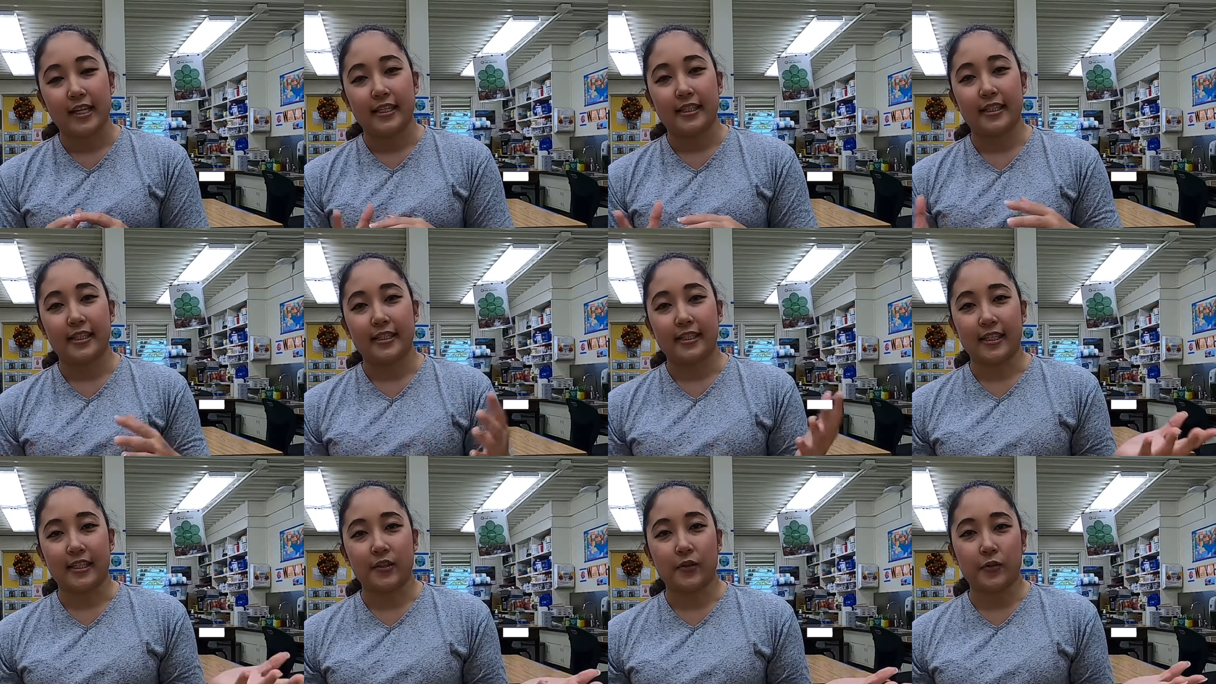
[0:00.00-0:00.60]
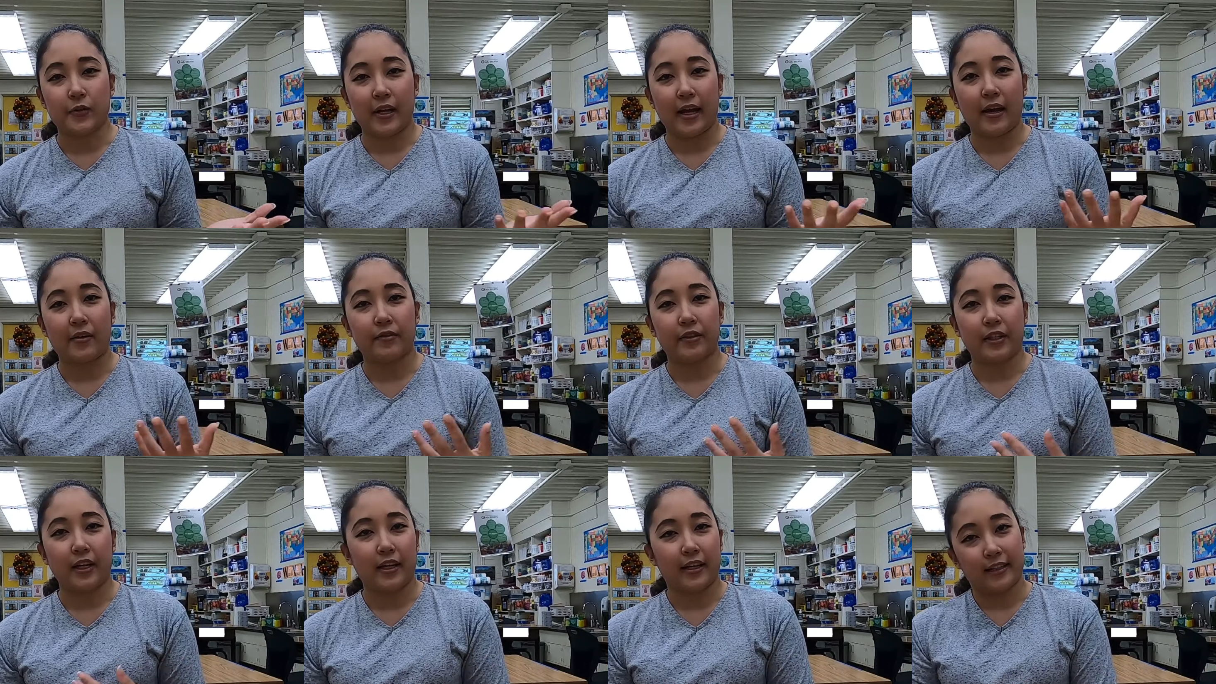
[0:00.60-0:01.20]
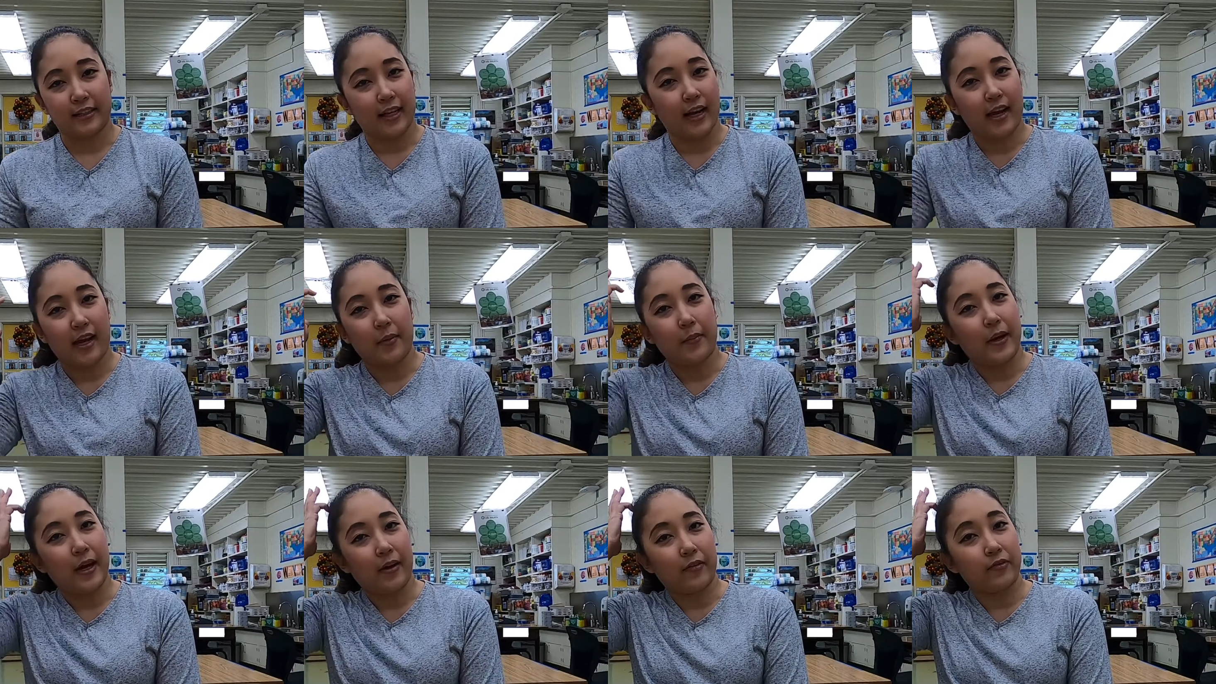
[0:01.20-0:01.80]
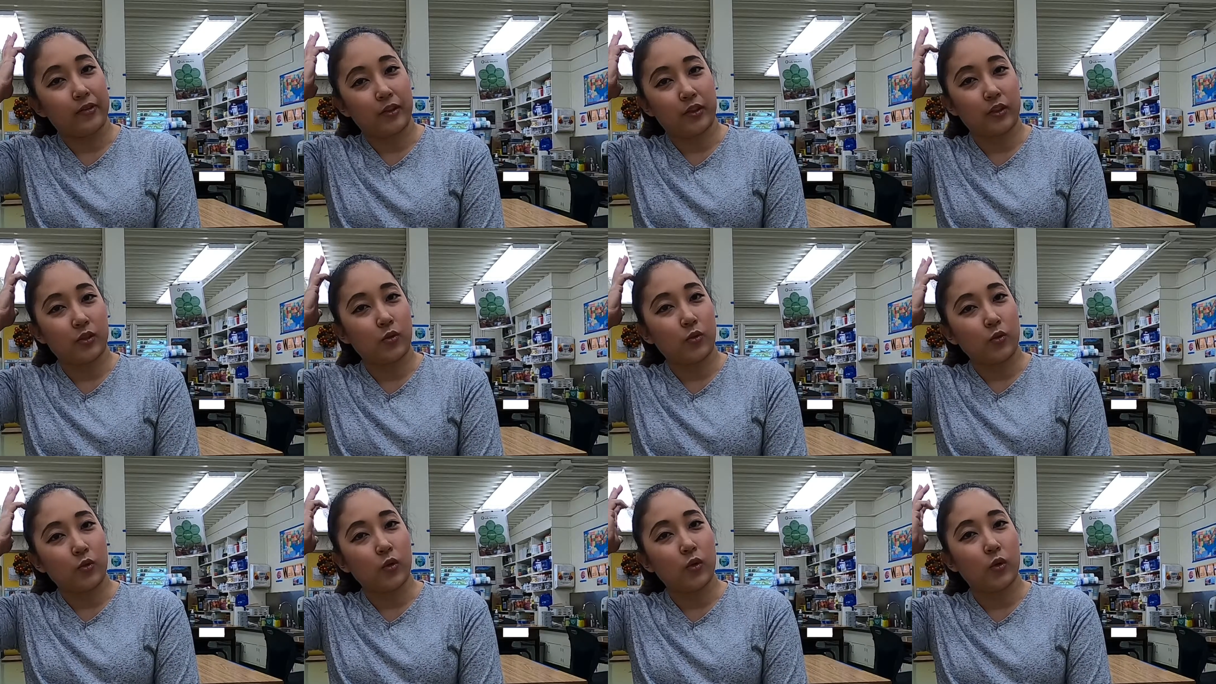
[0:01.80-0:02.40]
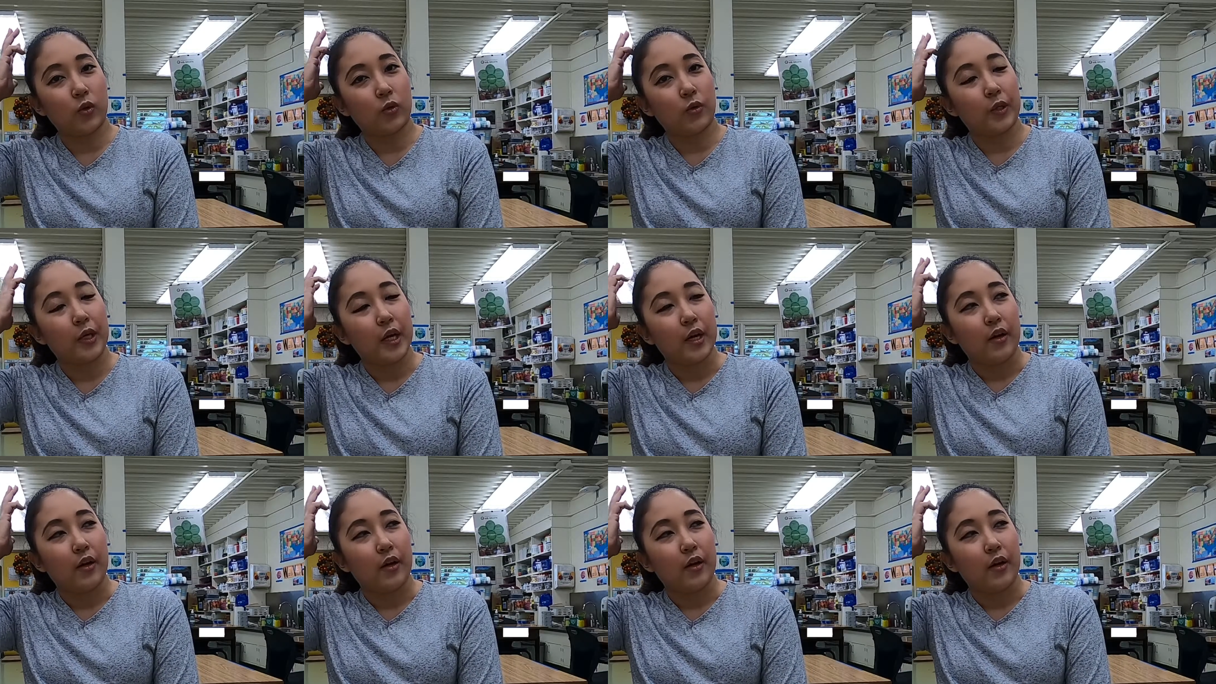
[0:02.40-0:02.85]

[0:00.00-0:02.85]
since I don't have a lot of time after school.